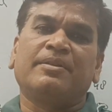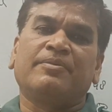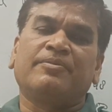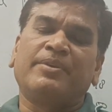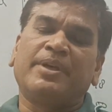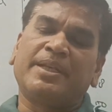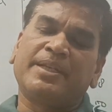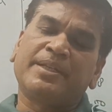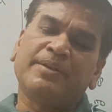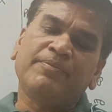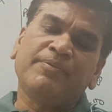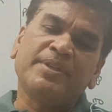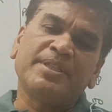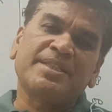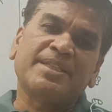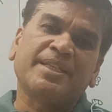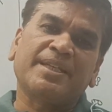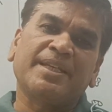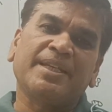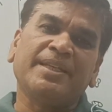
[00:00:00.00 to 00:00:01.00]
welcome
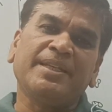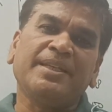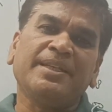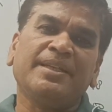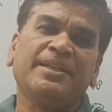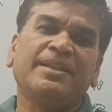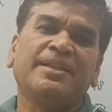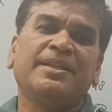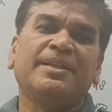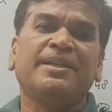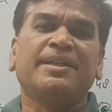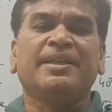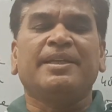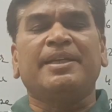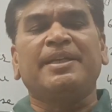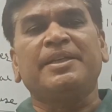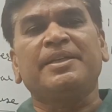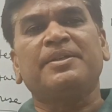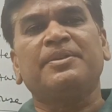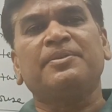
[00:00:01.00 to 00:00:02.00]
once again.
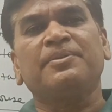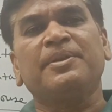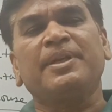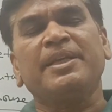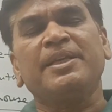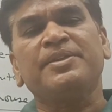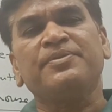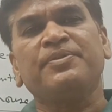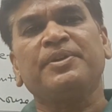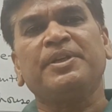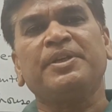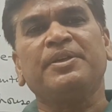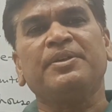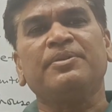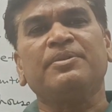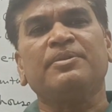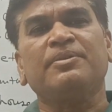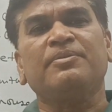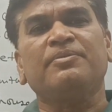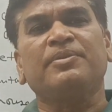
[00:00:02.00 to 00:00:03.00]
In today's video,